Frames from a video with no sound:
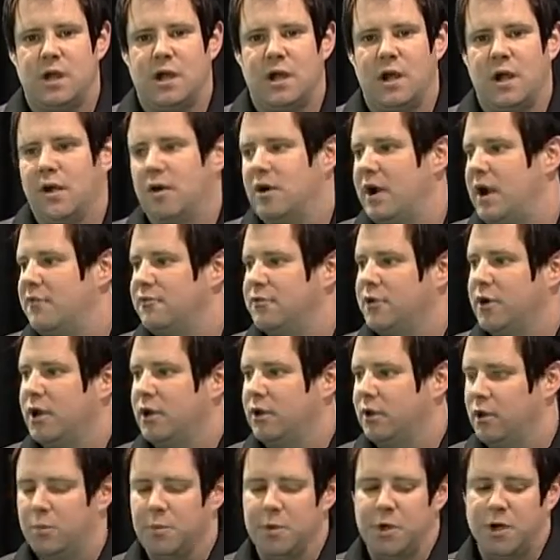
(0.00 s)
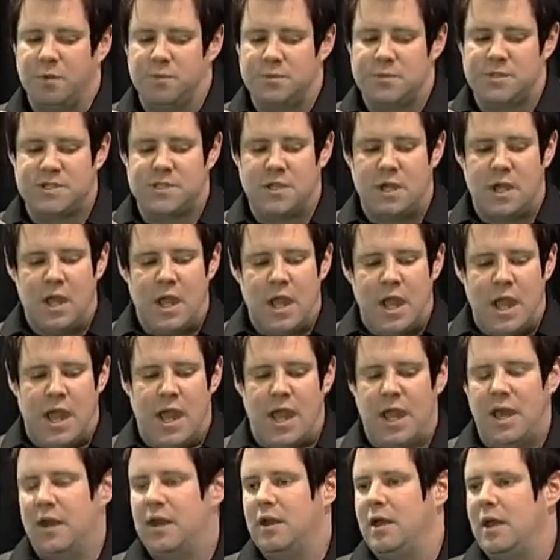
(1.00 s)
aircraft grade aluminums,
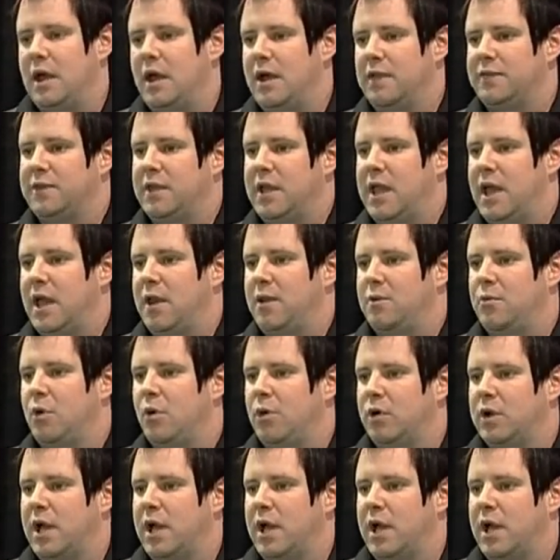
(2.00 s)
and at the end we'll